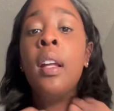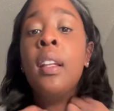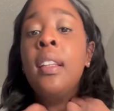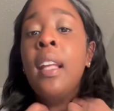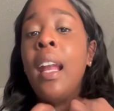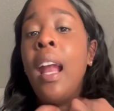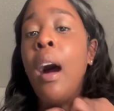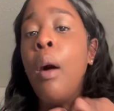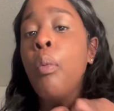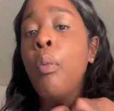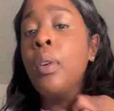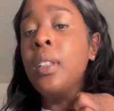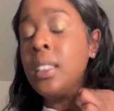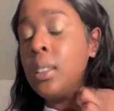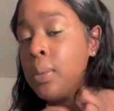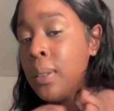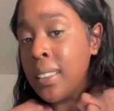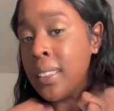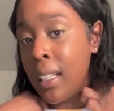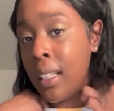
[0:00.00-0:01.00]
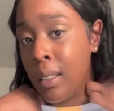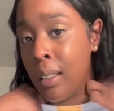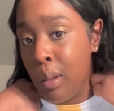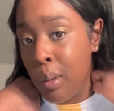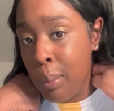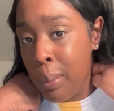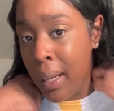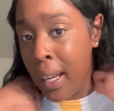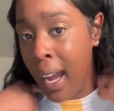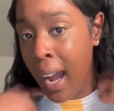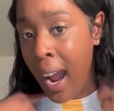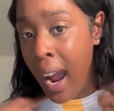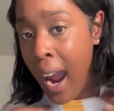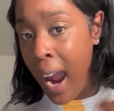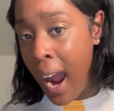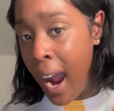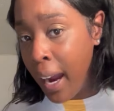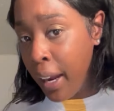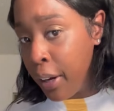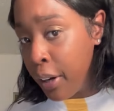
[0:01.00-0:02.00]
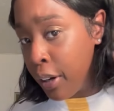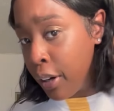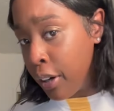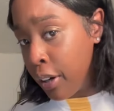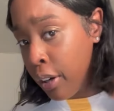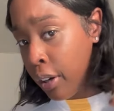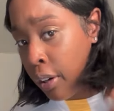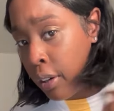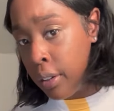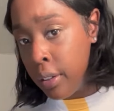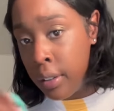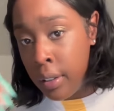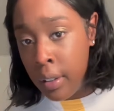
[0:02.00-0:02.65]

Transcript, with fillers: that I wish was a little bit higher.